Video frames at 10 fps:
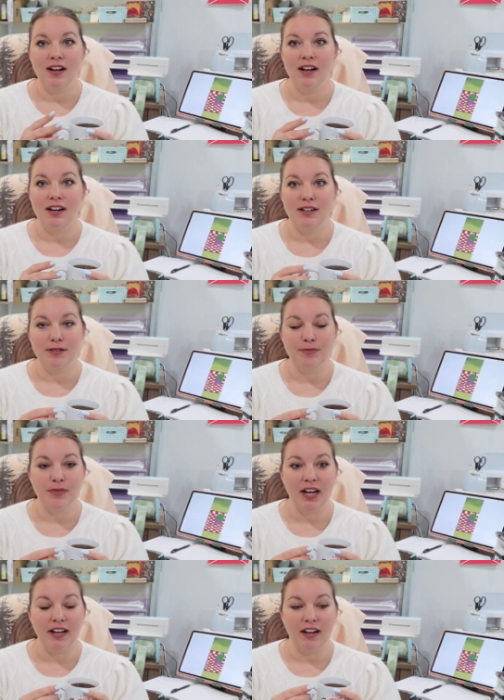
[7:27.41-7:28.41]

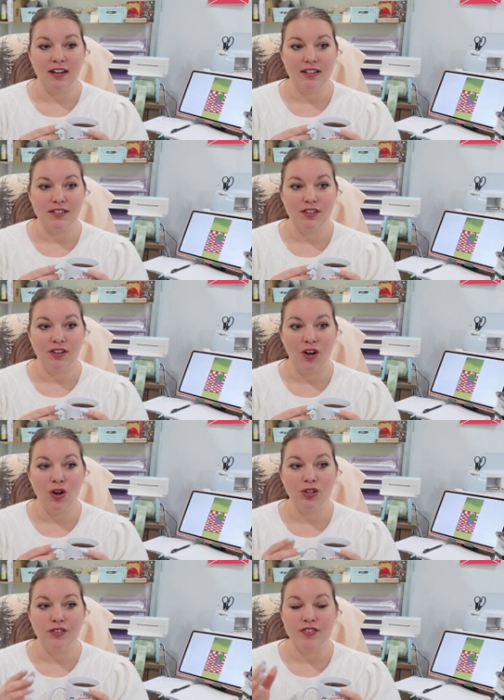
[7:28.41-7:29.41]
I got
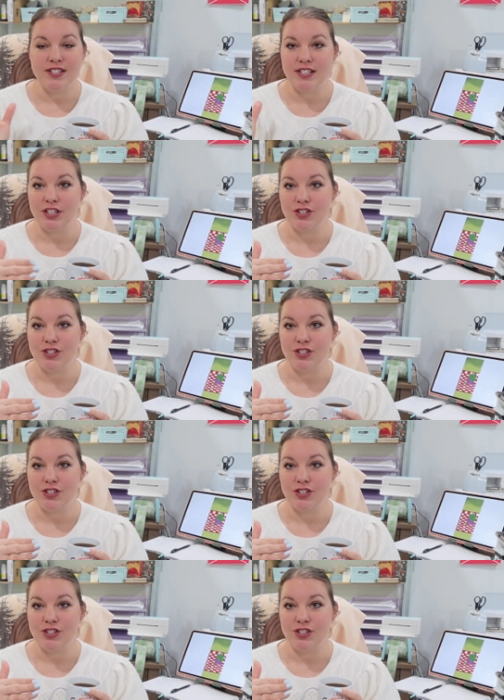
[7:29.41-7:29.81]
all of the sticker